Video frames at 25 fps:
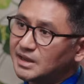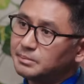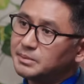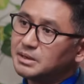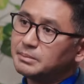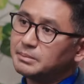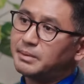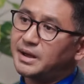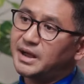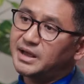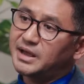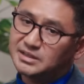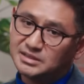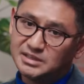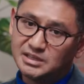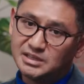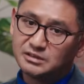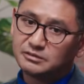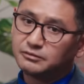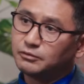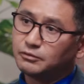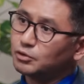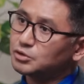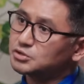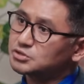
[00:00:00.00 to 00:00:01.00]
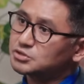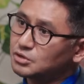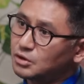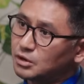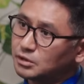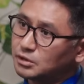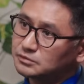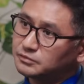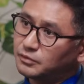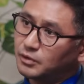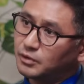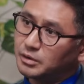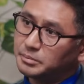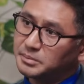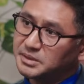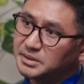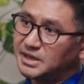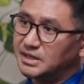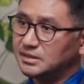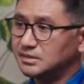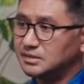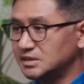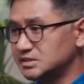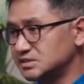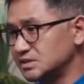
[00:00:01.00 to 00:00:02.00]
tell me, buy these 4 stocks for
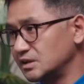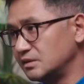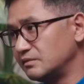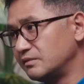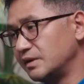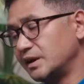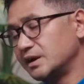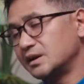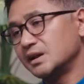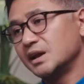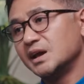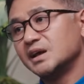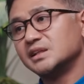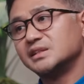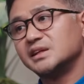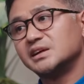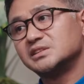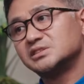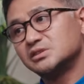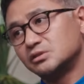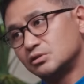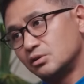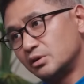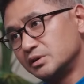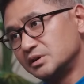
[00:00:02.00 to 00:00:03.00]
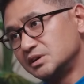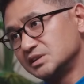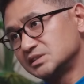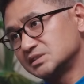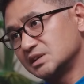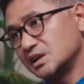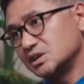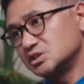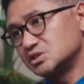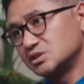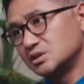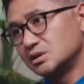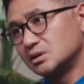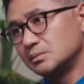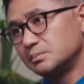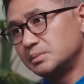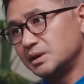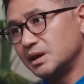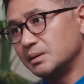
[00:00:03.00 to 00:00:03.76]
me and this InvIT. That's a non-discretionary